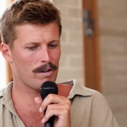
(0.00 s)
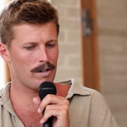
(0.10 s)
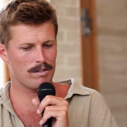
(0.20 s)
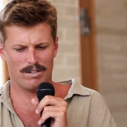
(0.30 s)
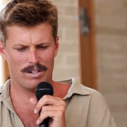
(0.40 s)
I
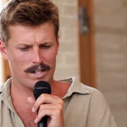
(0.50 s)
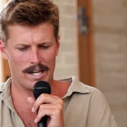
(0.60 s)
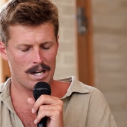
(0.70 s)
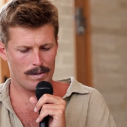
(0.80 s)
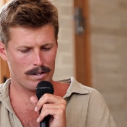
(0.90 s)
going to, you know,
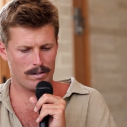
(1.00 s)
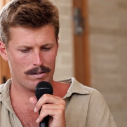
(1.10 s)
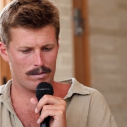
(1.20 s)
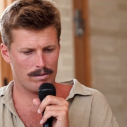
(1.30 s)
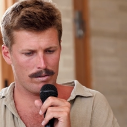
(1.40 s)
how am I
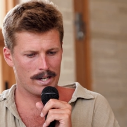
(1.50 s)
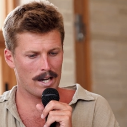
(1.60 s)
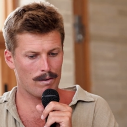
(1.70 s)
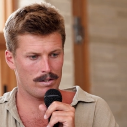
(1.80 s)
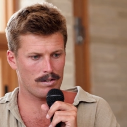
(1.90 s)
going to,
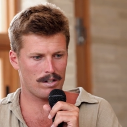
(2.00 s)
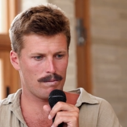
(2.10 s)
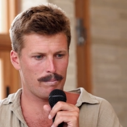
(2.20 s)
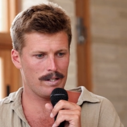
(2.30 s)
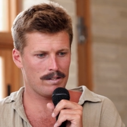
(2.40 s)
how is this going
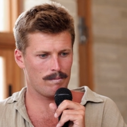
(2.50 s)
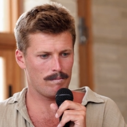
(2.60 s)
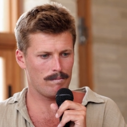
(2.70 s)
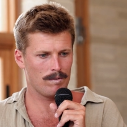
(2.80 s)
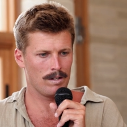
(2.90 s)
to be
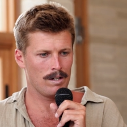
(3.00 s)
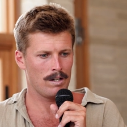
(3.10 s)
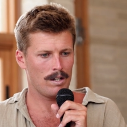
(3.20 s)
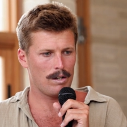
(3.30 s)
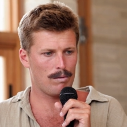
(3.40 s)
some?
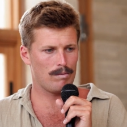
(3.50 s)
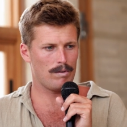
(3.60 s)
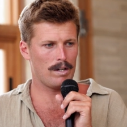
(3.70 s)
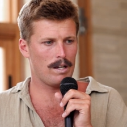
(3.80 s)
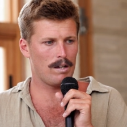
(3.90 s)
It,
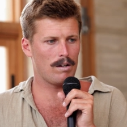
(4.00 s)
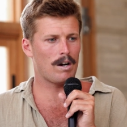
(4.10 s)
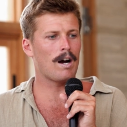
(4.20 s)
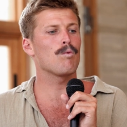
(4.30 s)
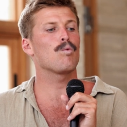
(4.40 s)

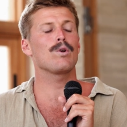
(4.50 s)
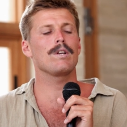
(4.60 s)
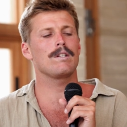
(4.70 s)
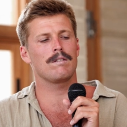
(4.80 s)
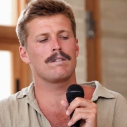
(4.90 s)
I
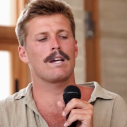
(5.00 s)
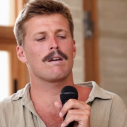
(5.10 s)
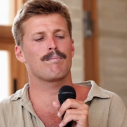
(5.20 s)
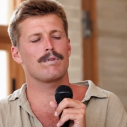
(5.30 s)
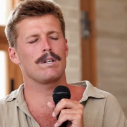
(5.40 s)
really did
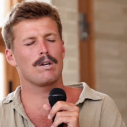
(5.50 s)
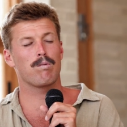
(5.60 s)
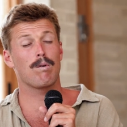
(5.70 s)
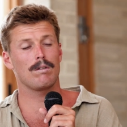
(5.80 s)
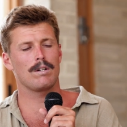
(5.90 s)
take a pretty
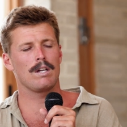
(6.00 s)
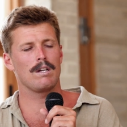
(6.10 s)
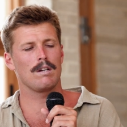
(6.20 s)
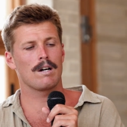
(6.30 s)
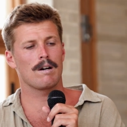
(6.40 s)

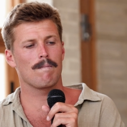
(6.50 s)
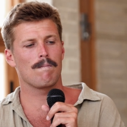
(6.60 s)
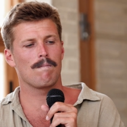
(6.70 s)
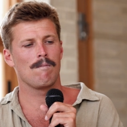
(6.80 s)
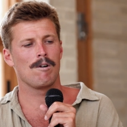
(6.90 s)
quality
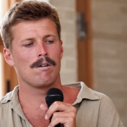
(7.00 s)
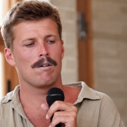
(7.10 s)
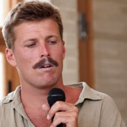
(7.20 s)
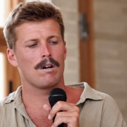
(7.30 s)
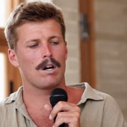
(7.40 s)
um,
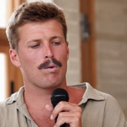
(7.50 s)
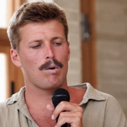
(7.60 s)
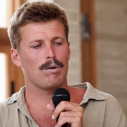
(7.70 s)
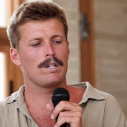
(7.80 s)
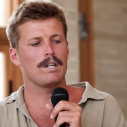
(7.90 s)
a
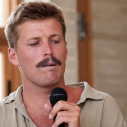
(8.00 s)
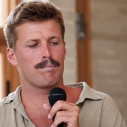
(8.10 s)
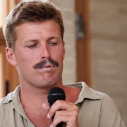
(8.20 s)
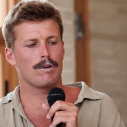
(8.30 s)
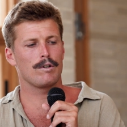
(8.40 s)
quality
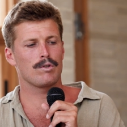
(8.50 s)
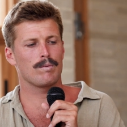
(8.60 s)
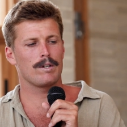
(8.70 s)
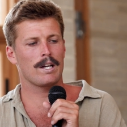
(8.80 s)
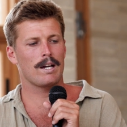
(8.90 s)
approach
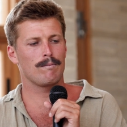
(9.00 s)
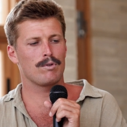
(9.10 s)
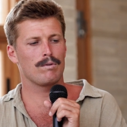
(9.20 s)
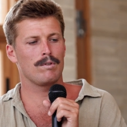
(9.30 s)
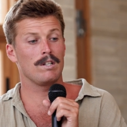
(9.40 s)
when it came
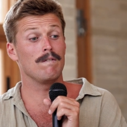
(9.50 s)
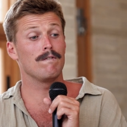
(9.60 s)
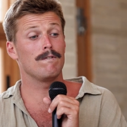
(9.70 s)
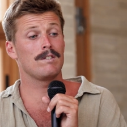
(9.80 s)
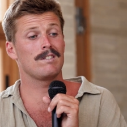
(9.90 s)
to
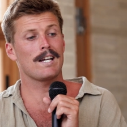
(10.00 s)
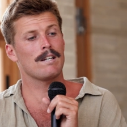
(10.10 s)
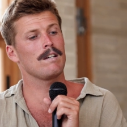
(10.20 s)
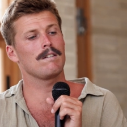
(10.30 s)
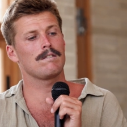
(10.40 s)
the
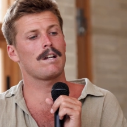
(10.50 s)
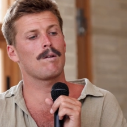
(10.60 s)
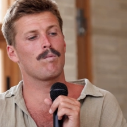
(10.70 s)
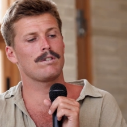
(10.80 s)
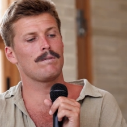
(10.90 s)
settings that
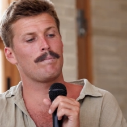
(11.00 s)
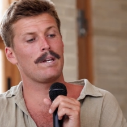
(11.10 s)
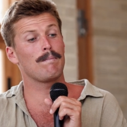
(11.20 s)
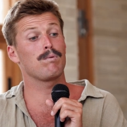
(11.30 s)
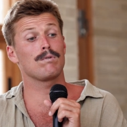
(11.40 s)
I wanted
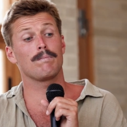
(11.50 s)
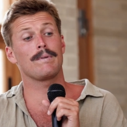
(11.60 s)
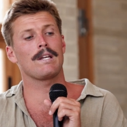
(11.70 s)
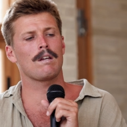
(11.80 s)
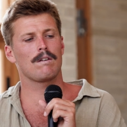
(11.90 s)
people to
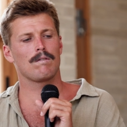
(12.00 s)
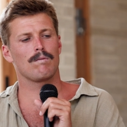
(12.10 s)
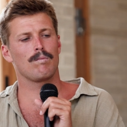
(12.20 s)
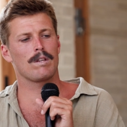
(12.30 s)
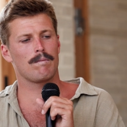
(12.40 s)
be in
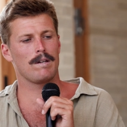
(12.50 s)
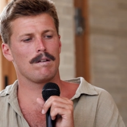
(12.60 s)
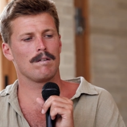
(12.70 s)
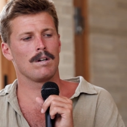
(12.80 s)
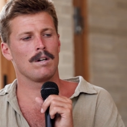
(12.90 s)
with me.